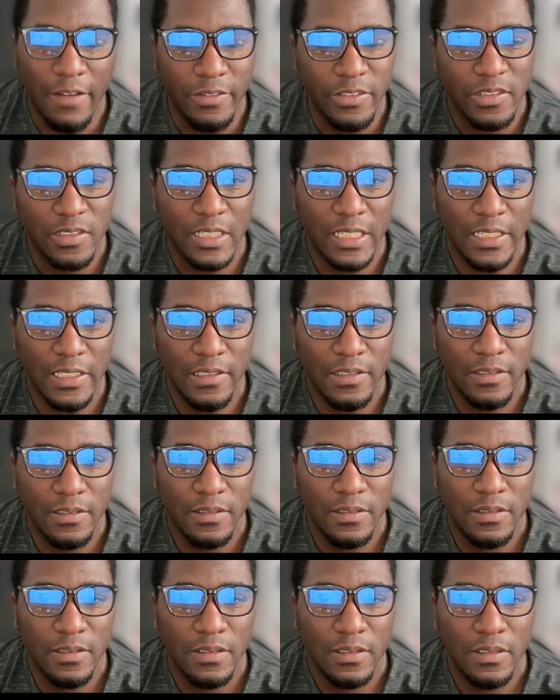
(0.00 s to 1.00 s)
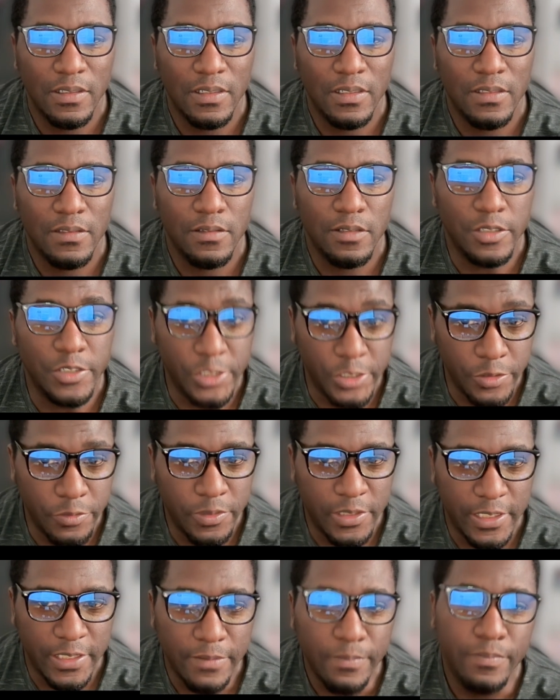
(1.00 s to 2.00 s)
obviously
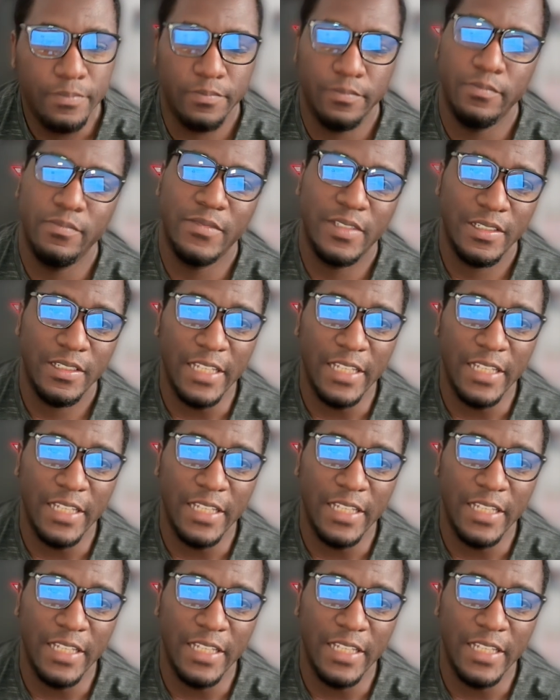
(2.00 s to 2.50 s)
Nishuti.